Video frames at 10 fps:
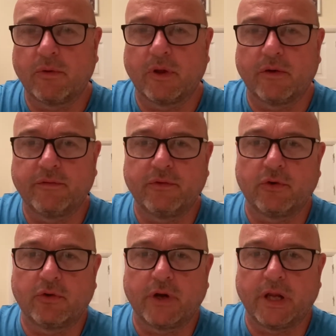that
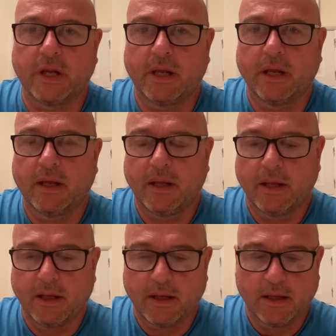Fury
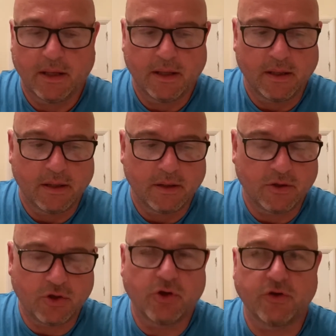
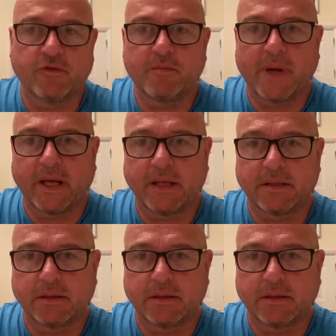could have made